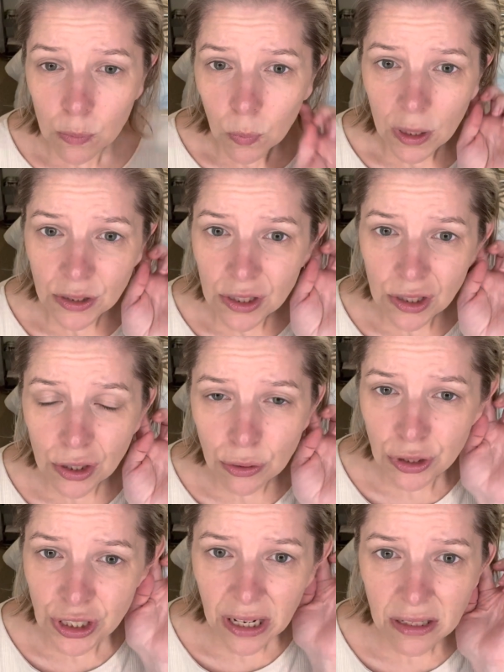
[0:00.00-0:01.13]
1 to 2
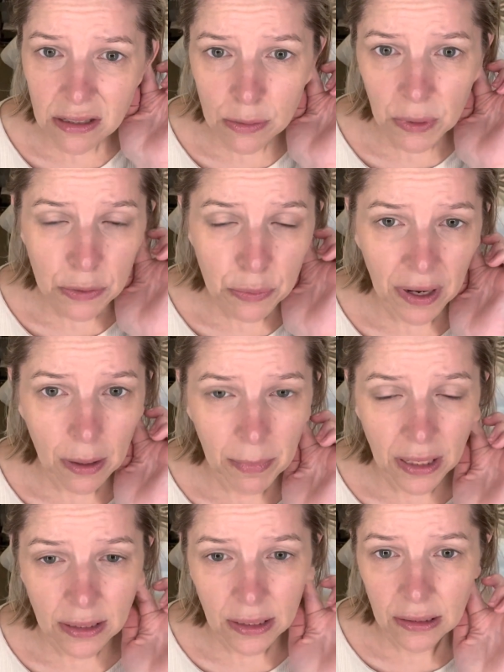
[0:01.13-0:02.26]
shades is what's
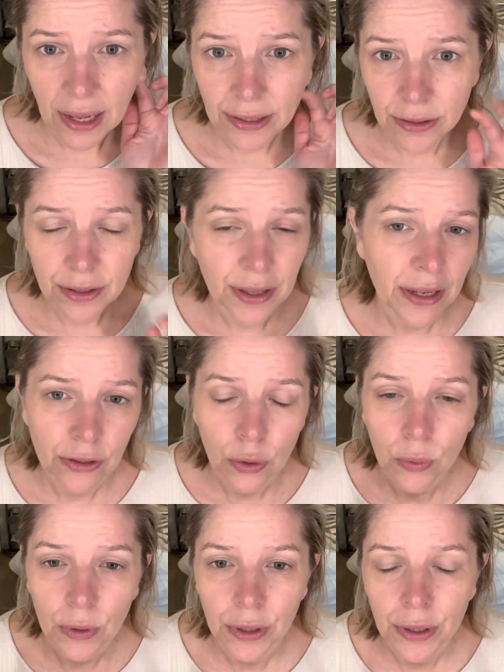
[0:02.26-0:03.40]
recommended, lighter than
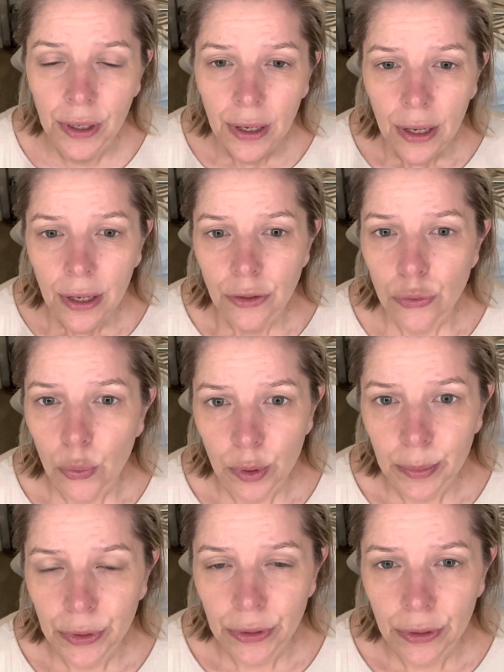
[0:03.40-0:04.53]
your
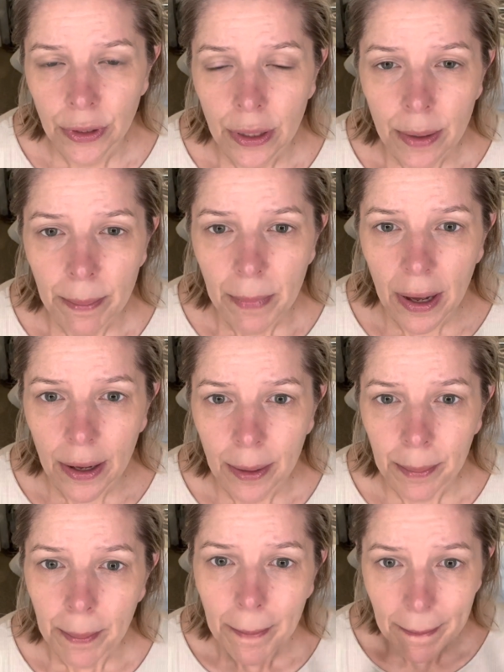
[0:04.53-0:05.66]
normal
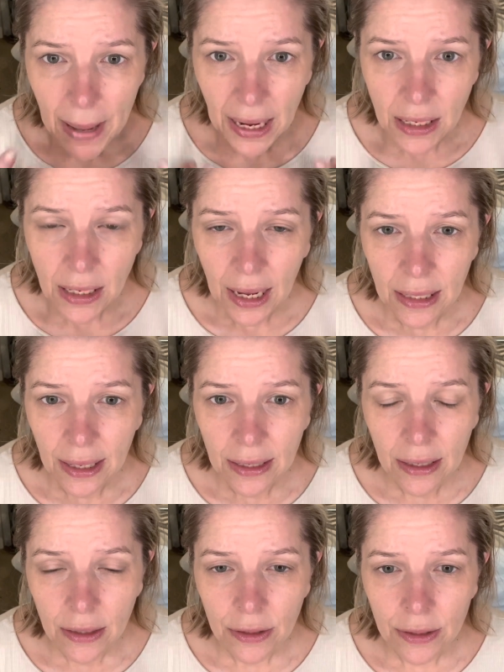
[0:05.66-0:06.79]
main highlight
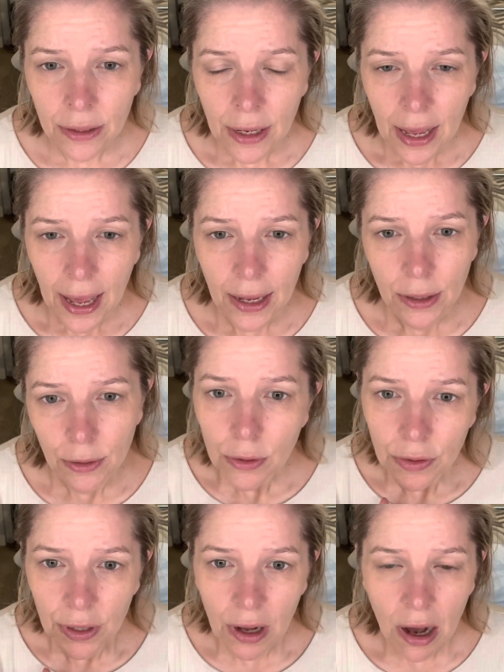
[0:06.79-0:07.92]
color. And
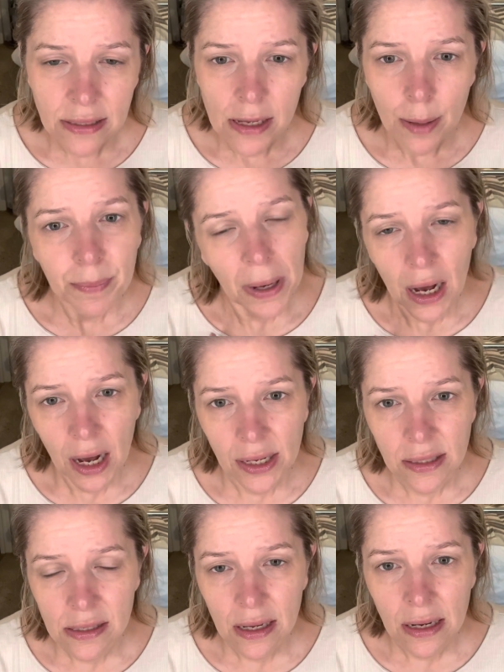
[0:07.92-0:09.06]
the concept behind
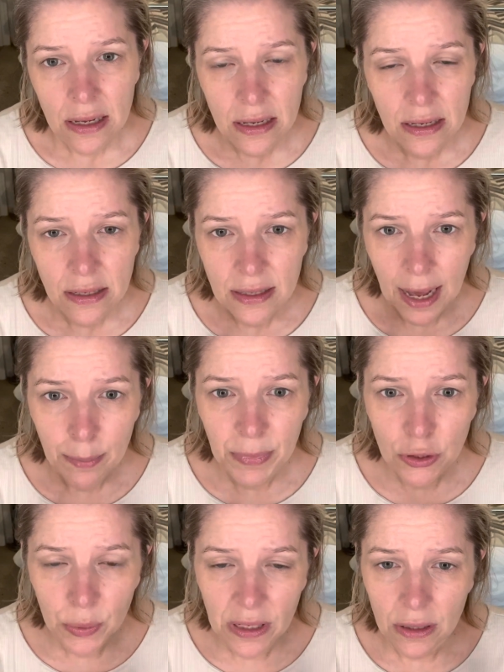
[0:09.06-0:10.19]
Saint is that
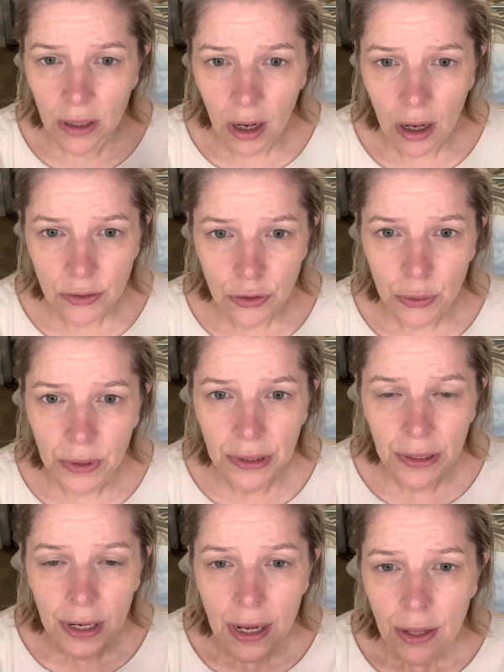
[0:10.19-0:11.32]
between the contour,
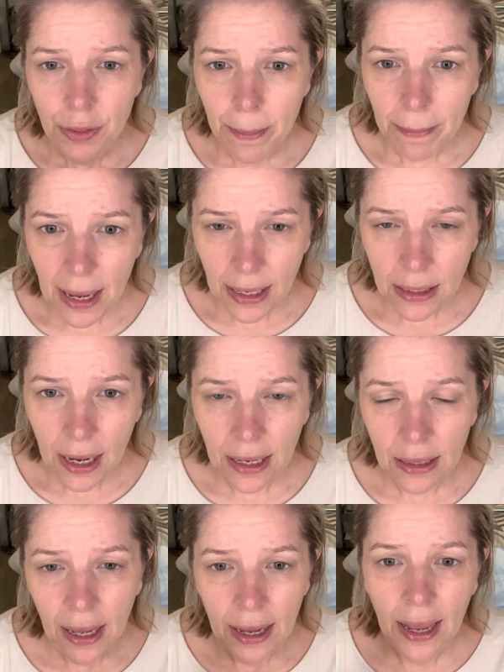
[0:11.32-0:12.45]
the main
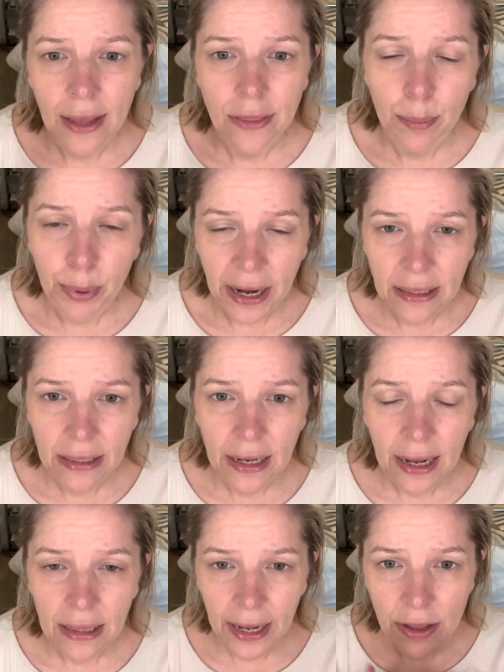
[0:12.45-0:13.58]
highlight, and the brightening
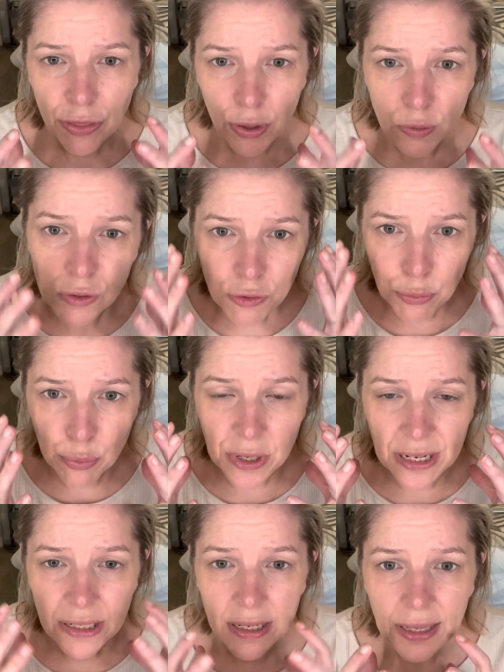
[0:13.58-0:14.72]
highlight, those 3
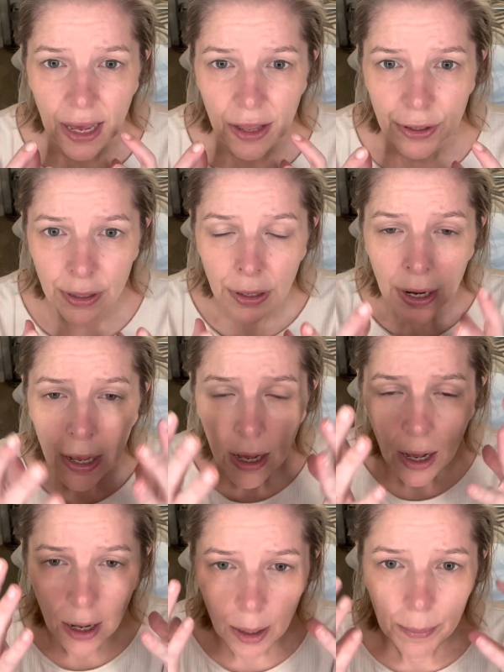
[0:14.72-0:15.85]
together
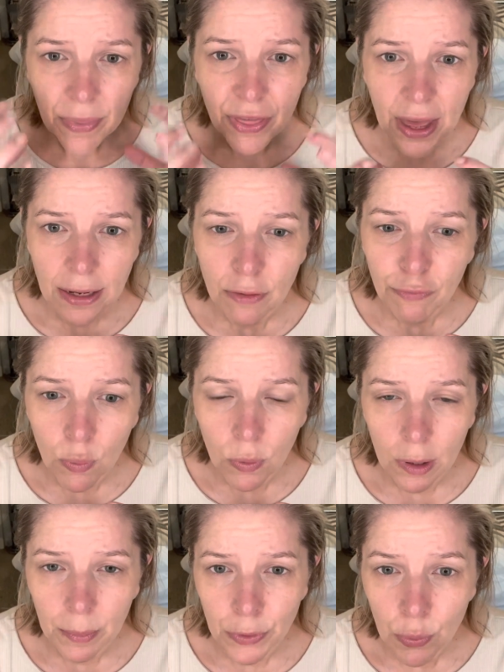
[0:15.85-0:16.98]
then
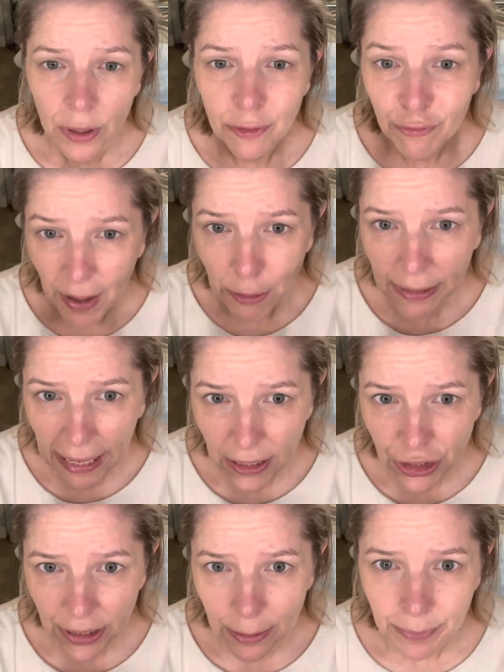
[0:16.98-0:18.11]
form your
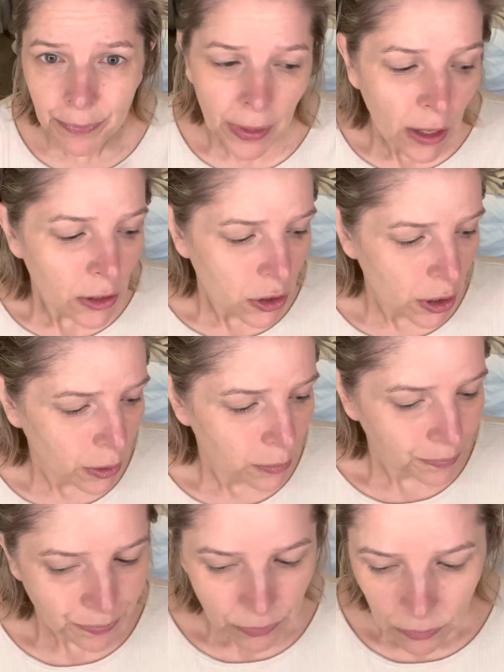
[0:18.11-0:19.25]
foundation. So
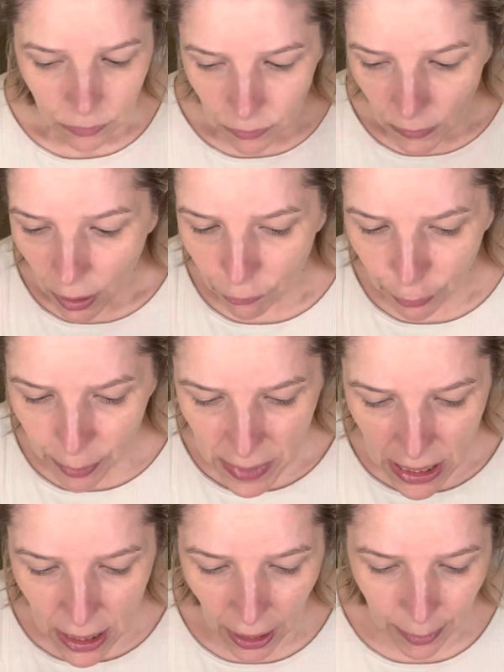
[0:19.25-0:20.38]
for
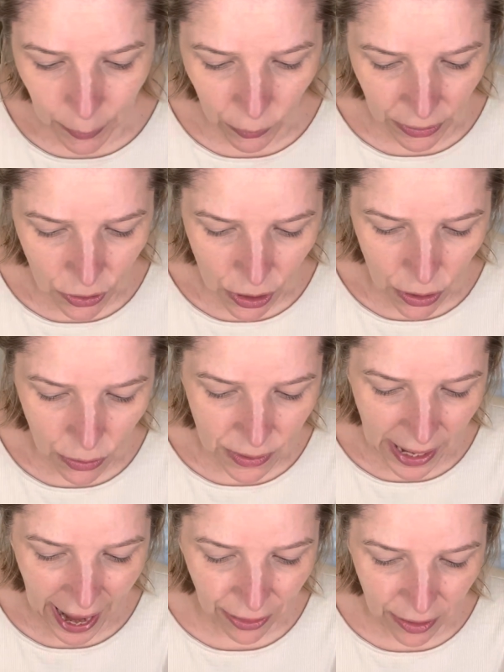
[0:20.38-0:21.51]
me, I'm going to use
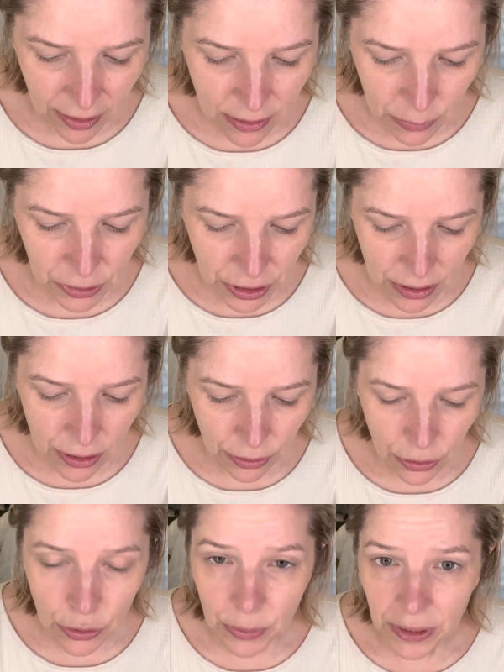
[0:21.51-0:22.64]
Athens, which is a
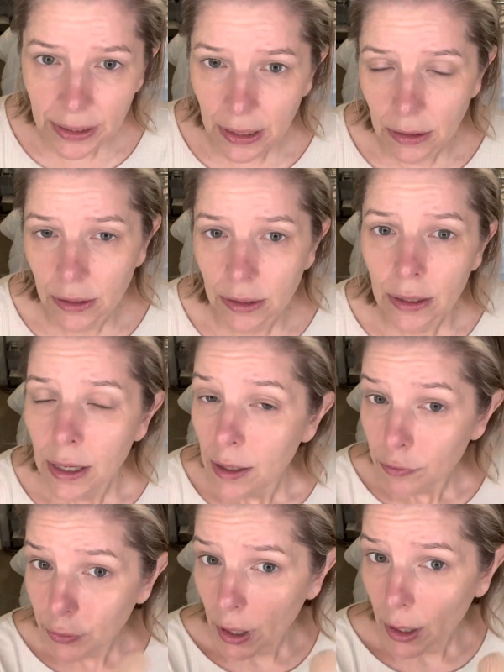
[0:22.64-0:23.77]
newer color
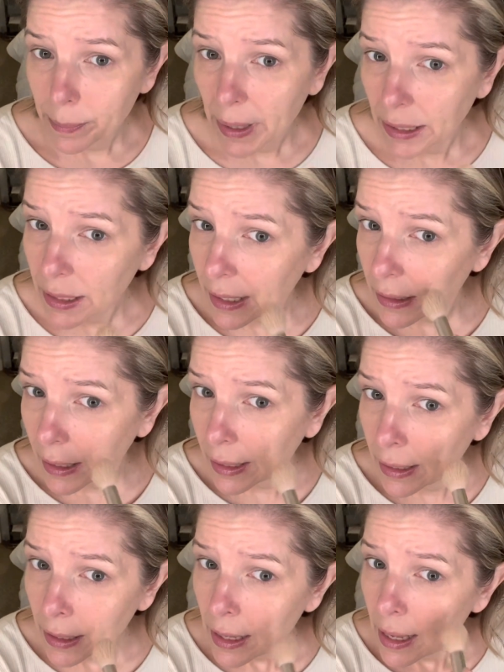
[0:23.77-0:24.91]
for our main highlight.
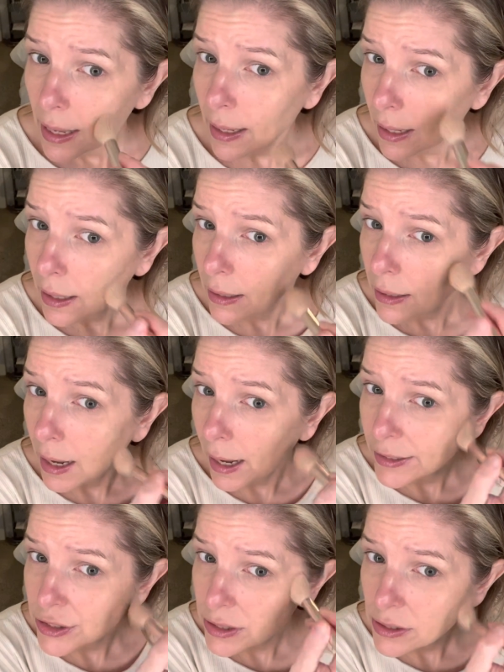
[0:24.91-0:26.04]
And I
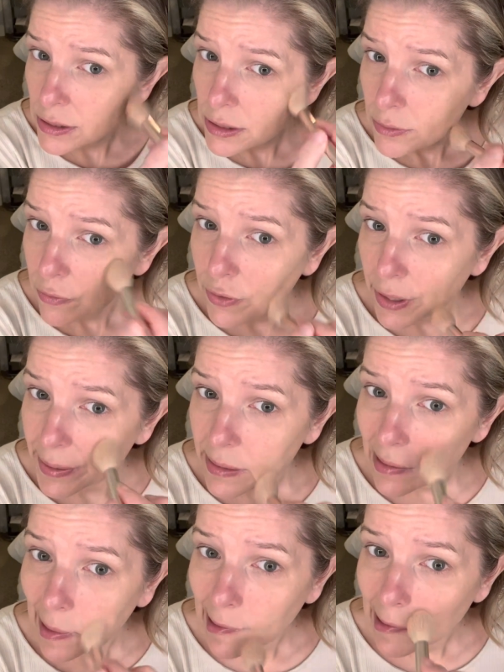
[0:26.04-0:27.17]
just very
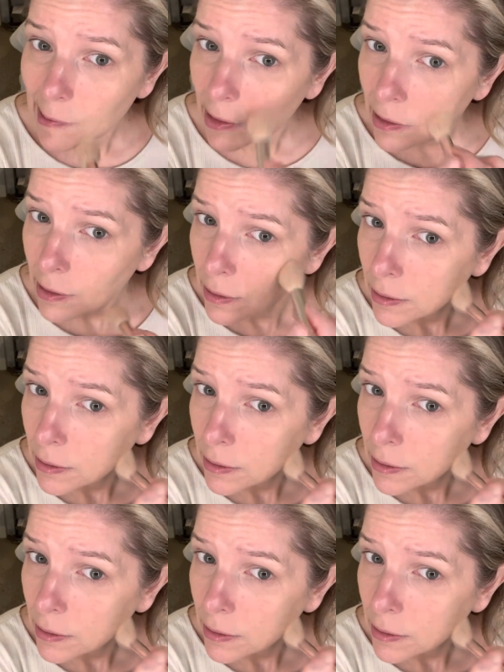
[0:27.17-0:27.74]
lightly